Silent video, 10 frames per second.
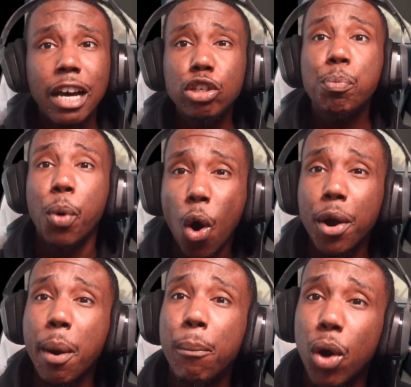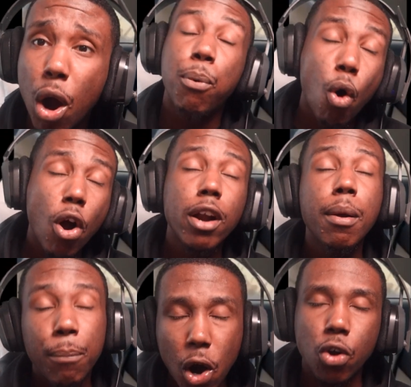cause you bored and broke. Bored
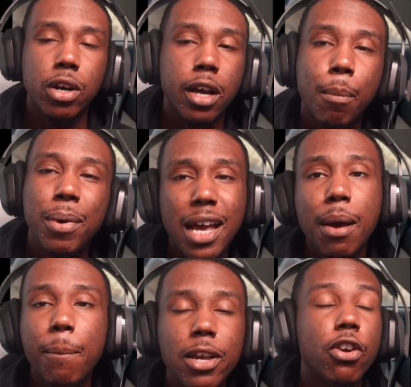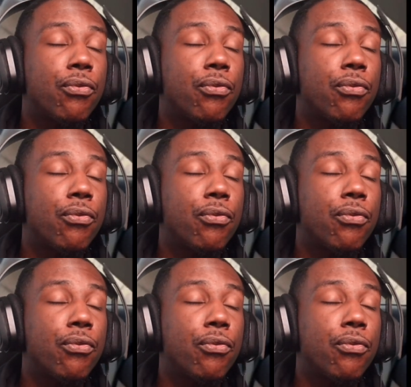and broke, nigga. BNB, you're